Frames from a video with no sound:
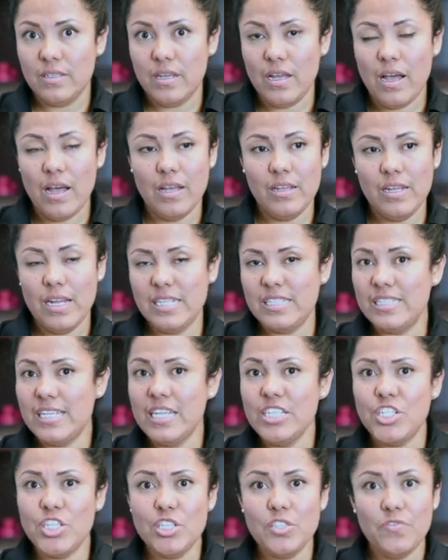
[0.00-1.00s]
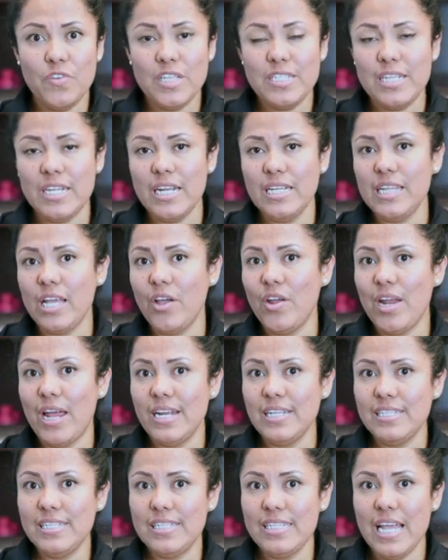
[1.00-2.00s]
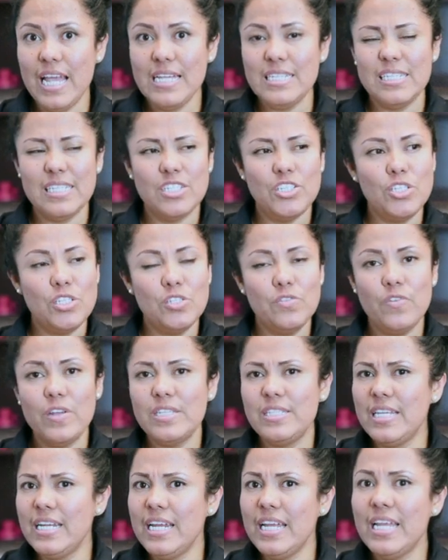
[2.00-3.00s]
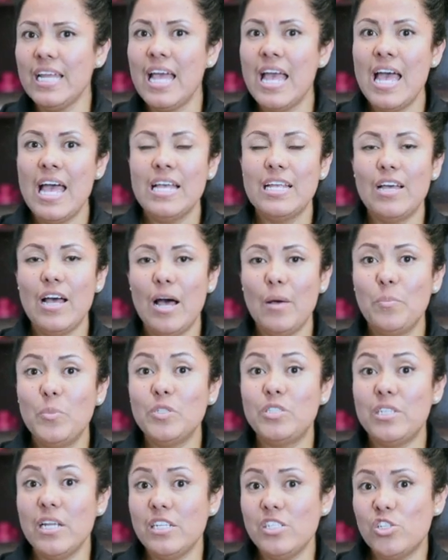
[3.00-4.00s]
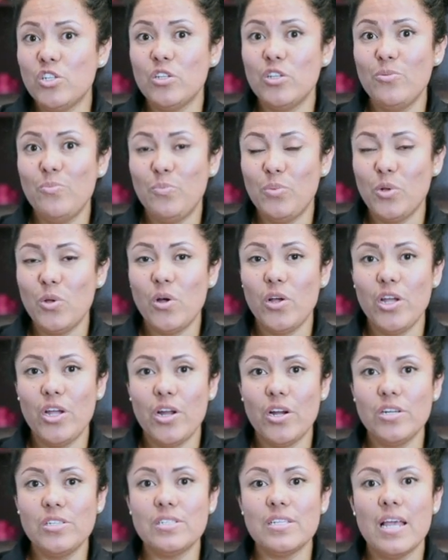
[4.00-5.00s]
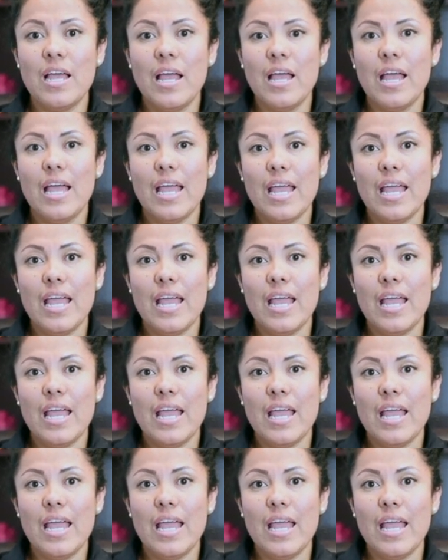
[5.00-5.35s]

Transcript: let's say she's visiting the United States and she's visiting potential employers,